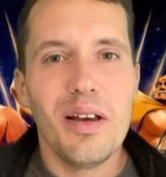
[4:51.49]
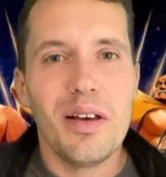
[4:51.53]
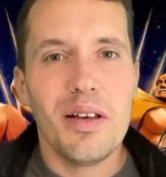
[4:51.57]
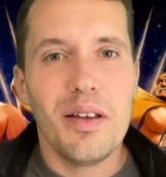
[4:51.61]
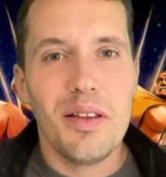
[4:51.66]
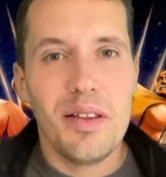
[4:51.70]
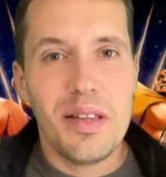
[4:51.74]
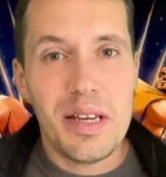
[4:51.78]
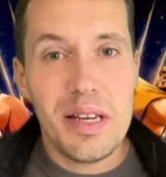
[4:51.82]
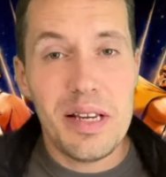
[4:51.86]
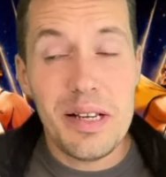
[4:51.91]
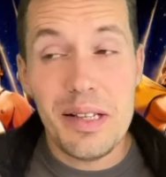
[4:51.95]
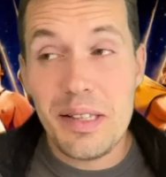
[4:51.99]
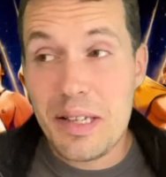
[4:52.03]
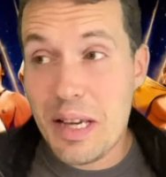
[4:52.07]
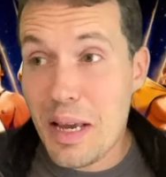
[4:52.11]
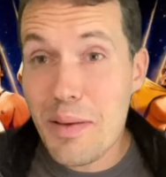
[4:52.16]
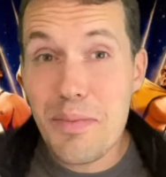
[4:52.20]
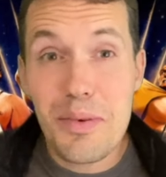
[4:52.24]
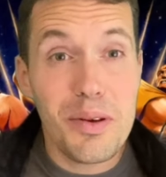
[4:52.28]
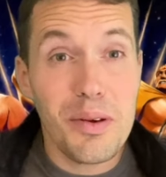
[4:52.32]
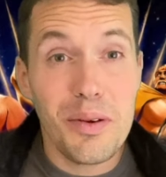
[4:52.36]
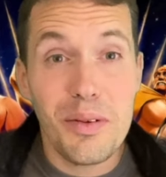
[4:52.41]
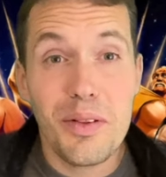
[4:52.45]
the
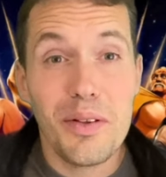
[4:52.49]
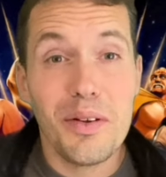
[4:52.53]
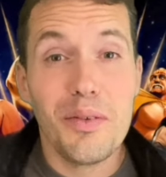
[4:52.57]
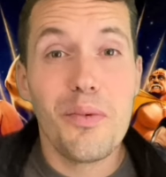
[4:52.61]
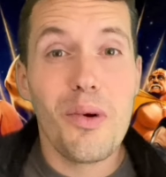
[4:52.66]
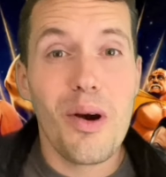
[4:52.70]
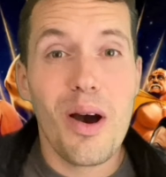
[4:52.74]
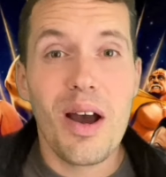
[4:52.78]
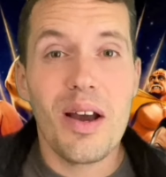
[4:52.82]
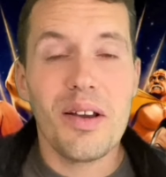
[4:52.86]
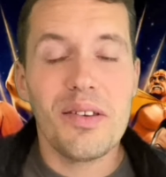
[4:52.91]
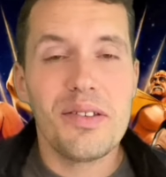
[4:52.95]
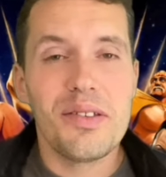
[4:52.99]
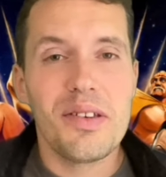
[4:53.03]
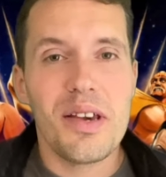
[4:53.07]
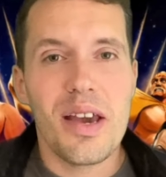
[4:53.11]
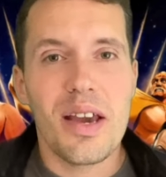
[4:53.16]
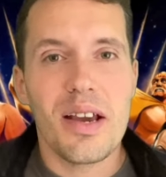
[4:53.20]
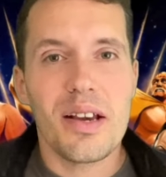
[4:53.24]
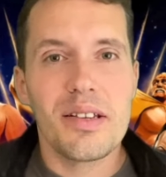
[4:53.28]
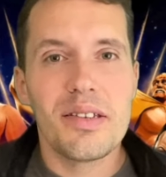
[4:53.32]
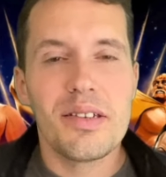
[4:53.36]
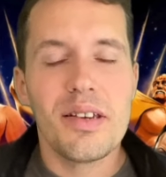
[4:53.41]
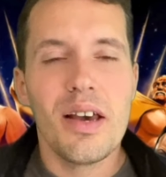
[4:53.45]
debut of the Wyatt
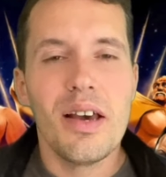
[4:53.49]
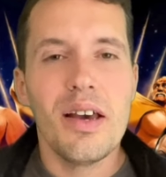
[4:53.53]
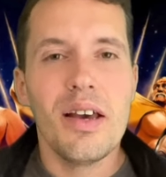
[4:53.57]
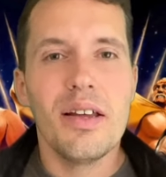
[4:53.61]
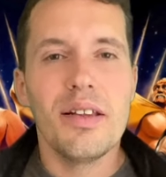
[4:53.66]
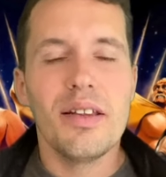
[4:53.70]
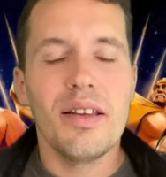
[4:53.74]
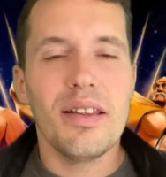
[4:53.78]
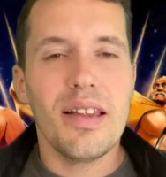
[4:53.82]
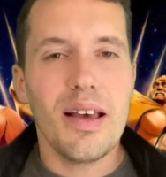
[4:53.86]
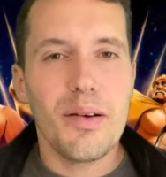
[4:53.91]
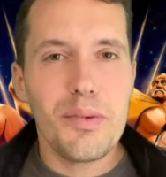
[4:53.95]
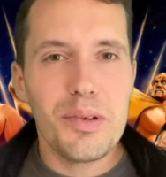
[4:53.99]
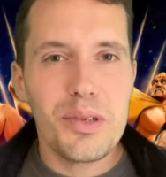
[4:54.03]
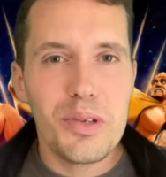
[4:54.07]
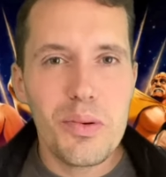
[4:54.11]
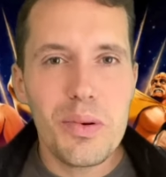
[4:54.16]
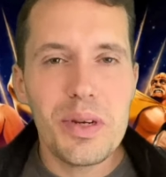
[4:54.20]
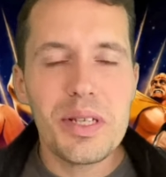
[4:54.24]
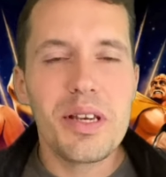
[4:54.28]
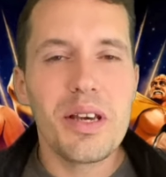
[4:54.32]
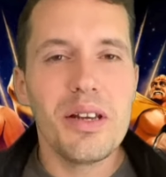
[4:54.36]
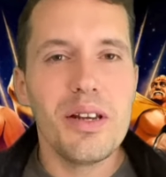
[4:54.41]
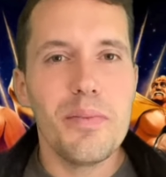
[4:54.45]
Sicks, that there was
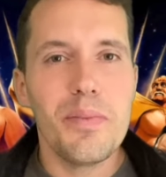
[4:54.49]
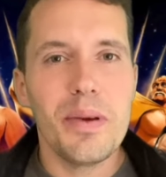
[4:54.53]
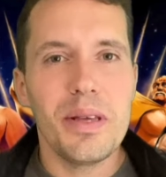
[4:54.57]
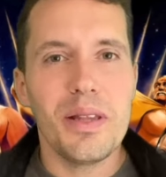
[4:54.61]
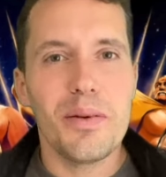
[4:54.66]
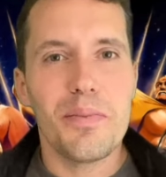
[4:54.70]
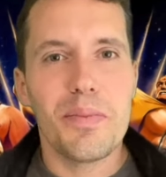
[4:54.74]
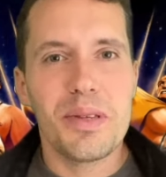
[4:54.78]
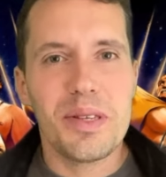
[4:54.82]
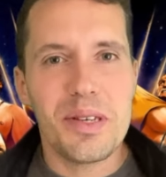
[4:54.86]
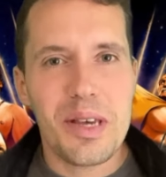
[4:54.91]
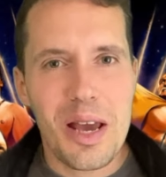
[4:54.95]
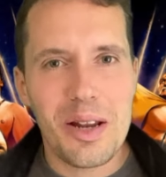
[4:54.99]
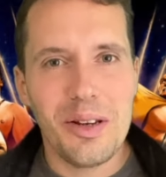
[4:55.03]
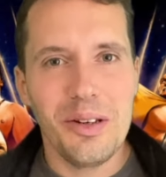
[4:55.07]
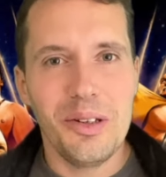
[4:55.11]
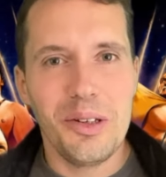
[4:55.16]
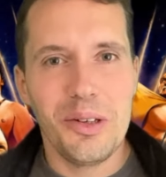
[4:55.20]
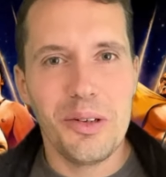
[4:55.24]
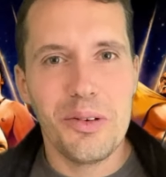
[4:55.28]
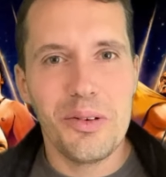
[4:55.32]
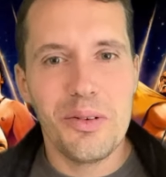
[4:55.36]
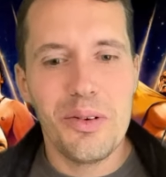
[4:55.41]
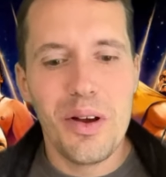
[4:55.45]
always going to be the
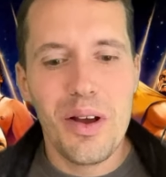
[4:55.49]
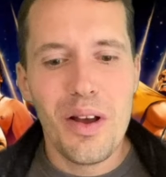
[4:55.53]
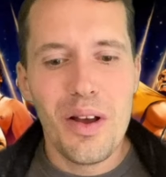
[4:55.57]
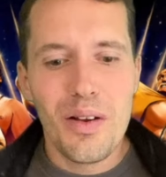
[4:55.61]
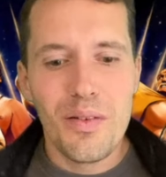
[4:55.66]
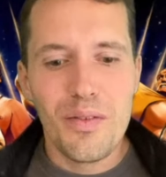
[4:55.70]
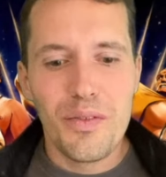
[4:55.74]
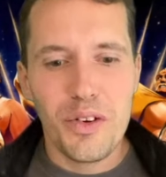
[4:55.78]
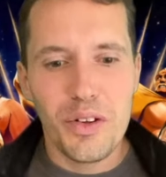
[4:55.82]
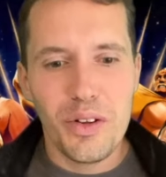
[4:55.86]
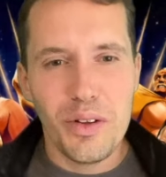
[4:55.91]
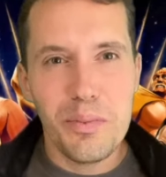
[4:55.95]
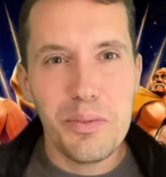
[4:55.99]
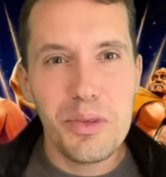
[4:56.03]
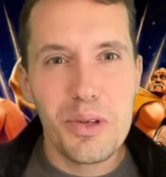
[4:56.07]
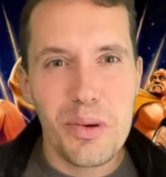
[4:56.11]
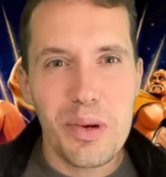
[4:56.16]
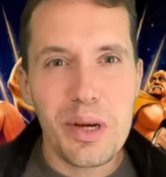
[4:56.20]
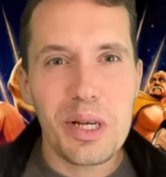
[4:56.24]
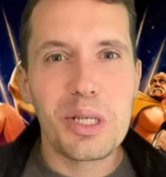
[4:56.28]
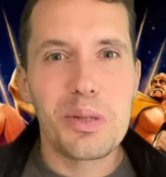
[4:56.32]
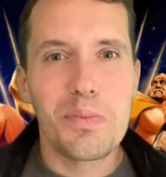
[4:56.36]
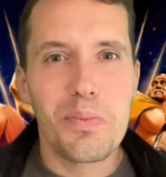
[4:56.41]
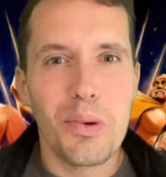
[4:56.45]
potential for them to
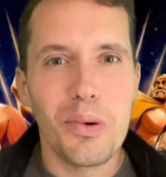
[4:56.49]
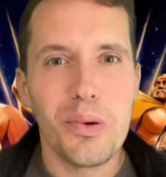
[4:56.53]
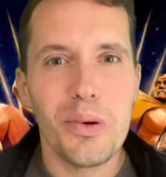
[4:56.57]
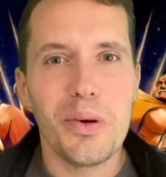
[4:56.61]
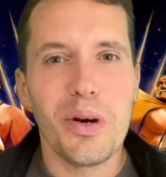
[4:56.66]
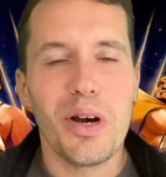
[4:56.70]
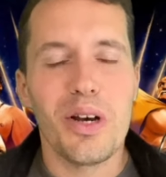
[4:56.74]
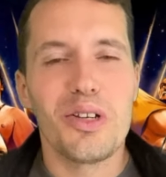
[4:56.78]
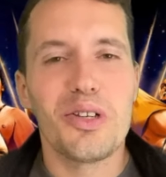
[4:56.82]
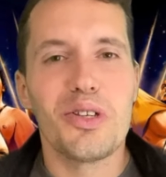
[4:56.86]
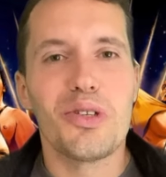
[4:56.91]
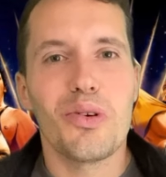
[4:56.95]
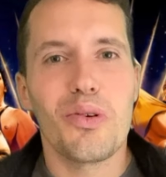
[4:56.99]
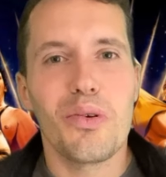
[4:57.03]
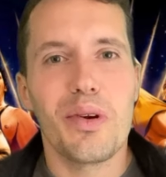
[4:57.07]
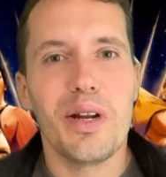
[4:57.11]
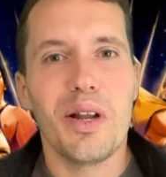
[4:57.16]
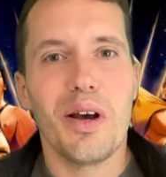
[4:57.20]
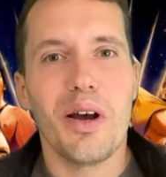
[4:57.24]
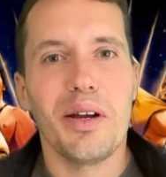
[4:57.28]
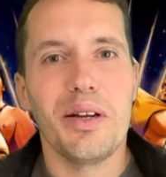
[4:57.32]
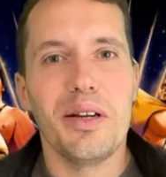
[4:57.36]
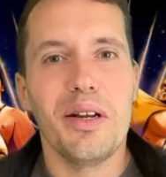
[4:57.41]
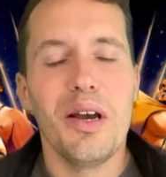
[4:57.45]
explore a
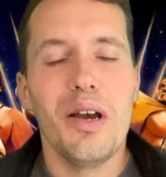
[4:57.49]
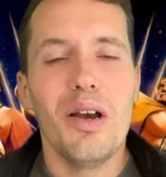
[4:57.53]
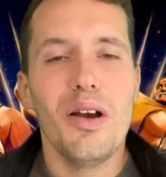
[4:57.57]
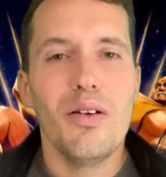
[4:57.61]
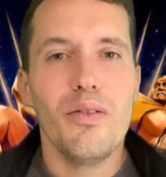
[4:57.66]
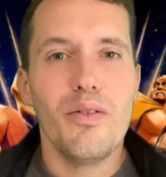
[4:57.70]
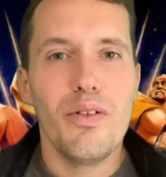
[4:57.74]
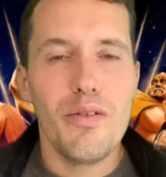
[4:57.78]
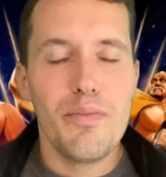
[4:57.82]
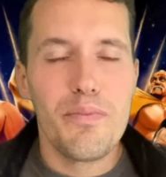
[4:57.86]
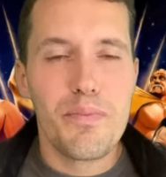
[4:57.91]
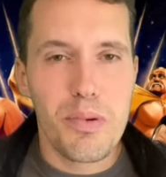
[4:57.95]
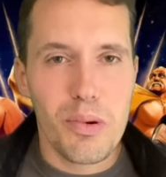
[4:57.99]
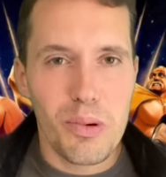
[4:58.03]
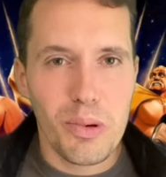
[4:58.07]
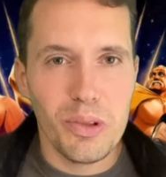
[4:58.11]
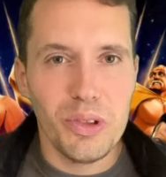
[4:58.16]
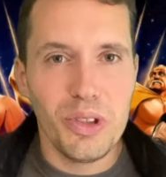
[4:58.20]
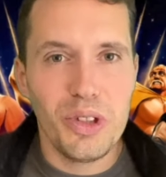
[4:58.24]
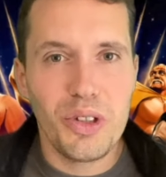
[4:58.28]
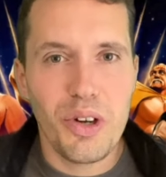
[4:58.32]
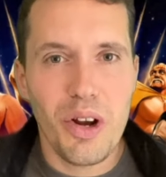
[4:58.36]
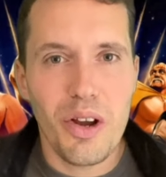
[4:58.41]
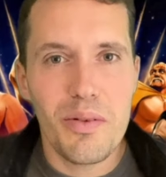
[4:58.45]
storyline with Braun
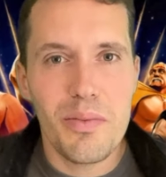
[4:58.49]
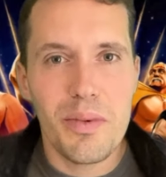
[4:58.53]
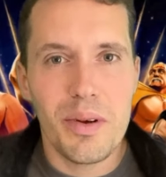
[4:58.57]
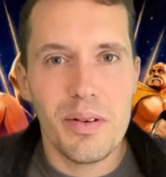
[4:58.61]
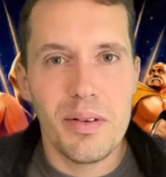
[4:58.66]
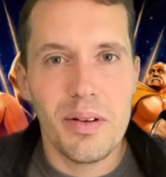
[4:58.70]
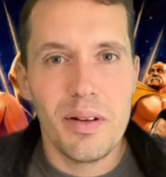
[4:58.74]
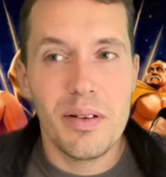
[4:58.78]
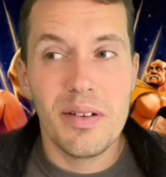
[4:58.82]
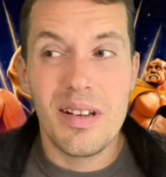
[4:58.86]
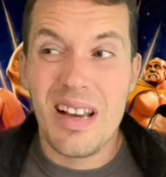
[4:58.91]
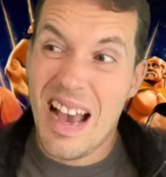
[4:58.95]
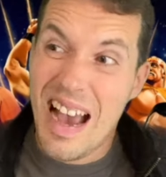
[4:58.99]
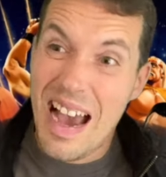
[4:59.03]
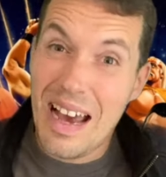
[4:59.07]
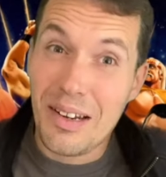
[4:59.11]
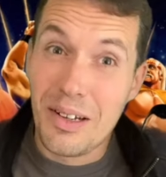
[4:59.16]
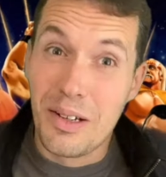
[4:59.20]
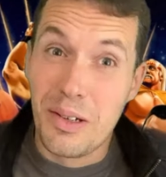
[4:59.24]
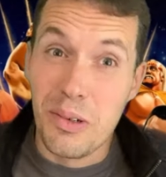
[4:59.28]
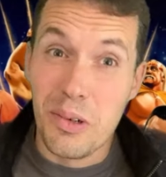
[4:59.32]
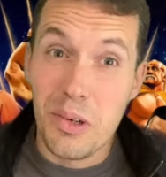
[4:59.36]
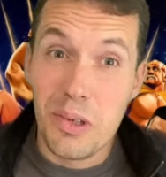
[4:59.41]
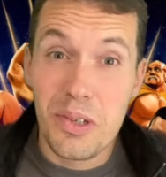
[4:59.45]
Strowman and of
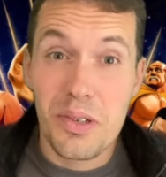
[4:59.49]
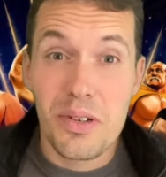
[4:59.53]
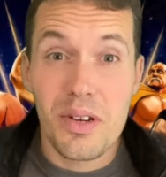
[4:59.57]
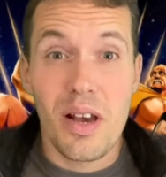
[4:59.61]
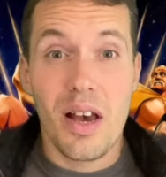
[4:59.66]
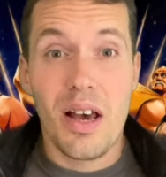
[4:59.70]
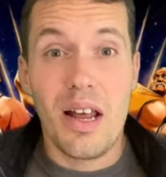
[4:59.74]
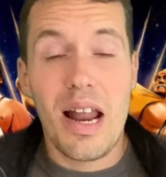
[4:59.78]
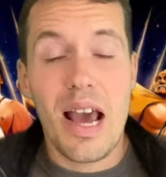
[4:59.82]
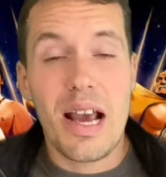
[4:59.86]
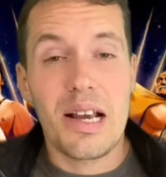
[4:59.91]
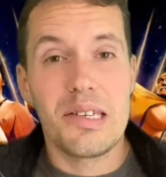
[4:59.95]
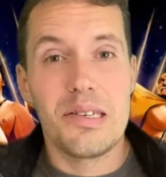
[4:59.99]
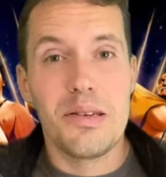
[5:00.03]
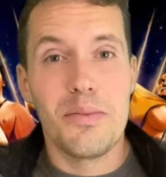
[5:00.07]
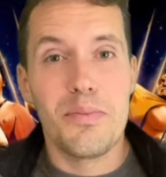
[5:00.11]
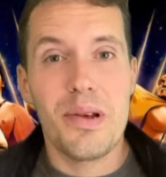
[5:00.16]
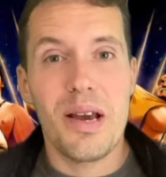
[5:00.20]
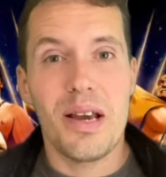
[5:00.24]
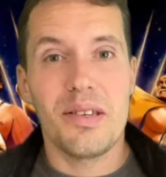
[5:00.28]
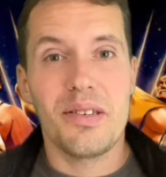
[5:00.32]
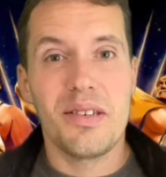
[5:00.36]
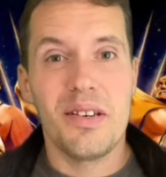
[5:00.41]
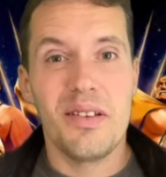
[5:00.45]
course Alexa Bliss.